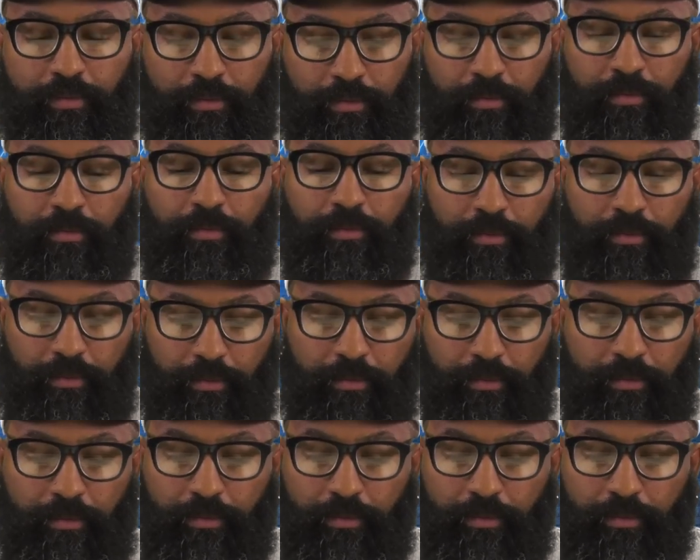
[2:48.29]

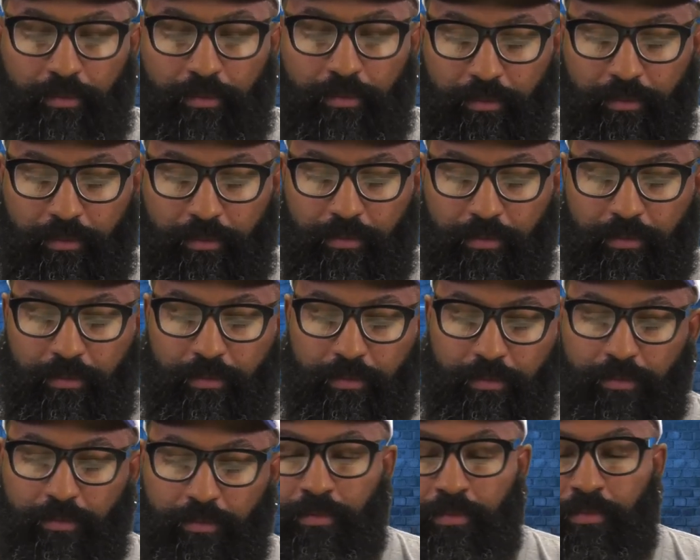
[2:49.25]

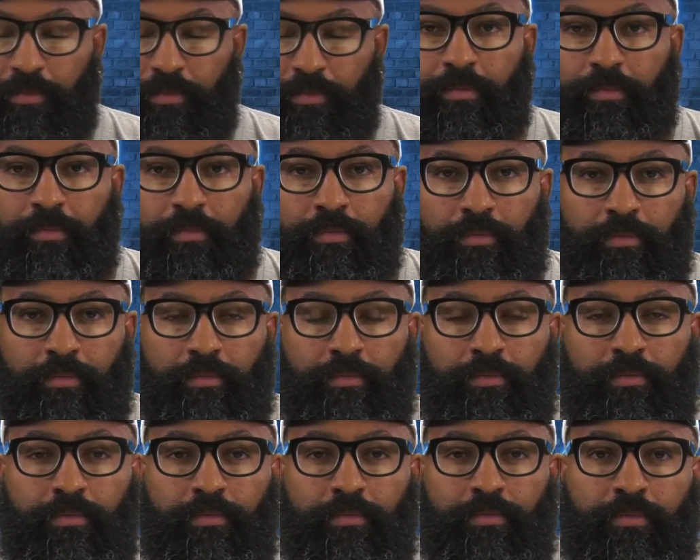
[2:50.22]

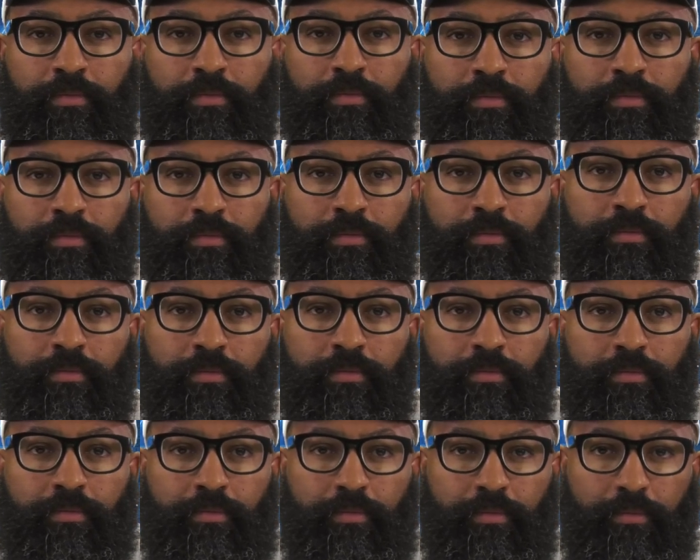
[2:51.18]

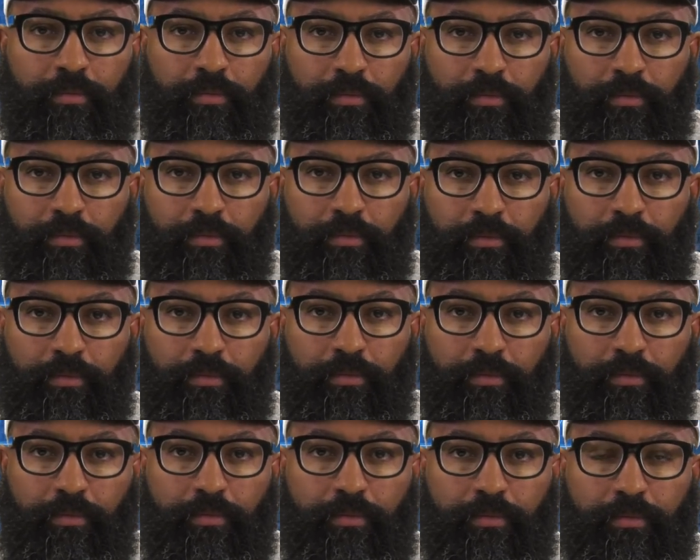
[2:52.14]

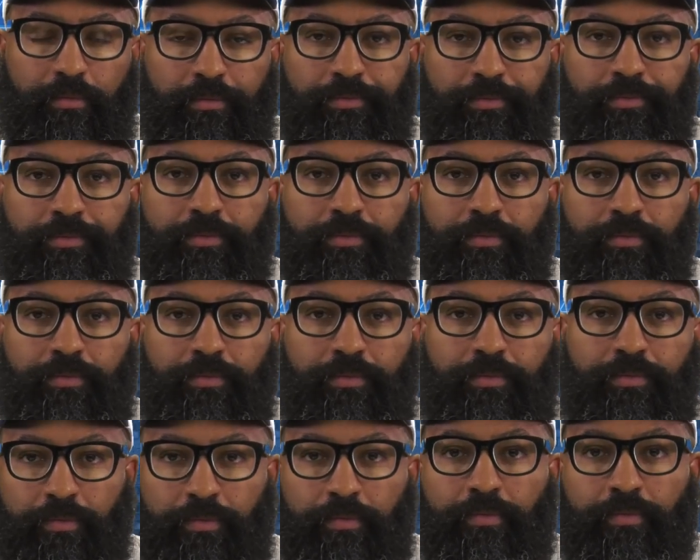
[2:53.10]

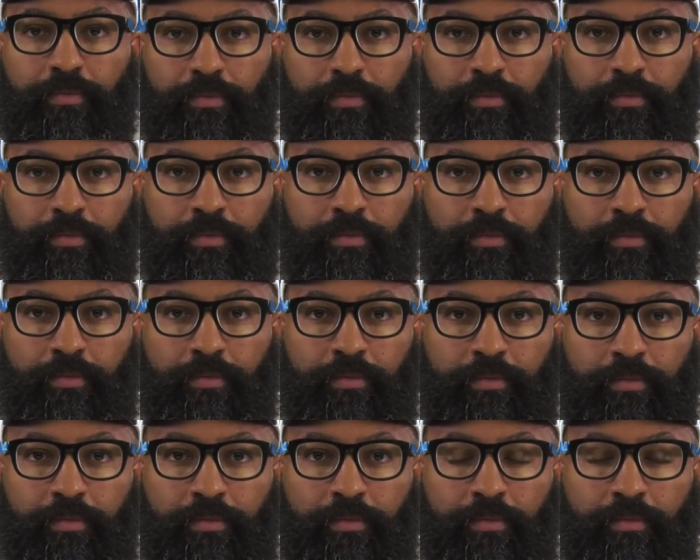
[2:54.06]

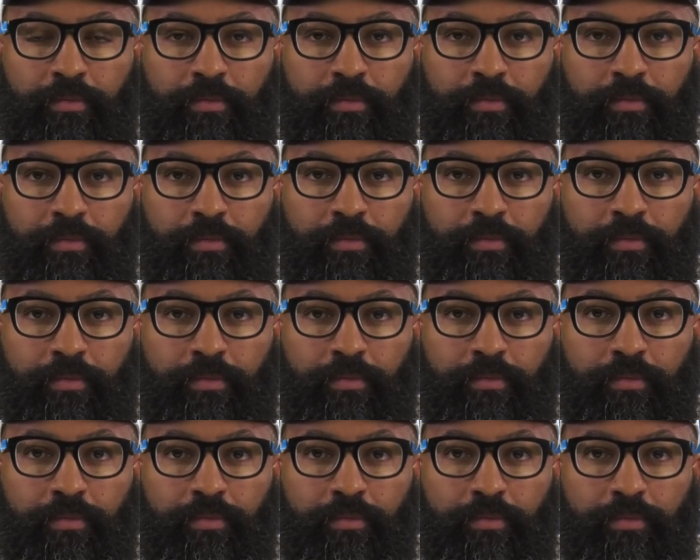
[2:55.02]

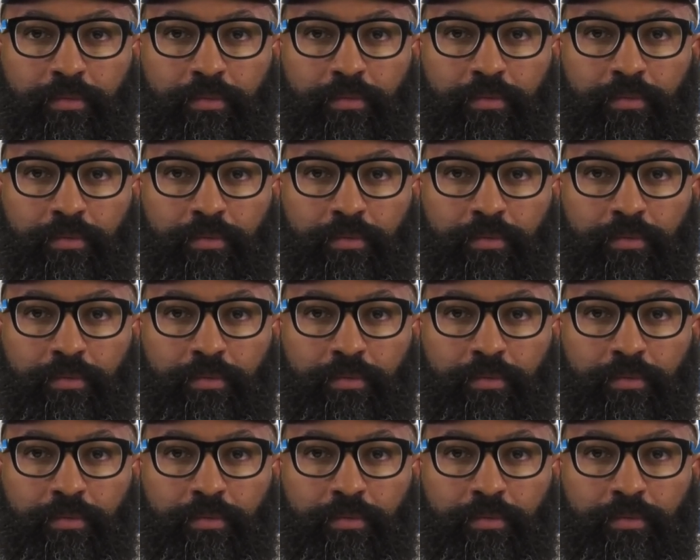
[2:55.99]
This person isn't speaking.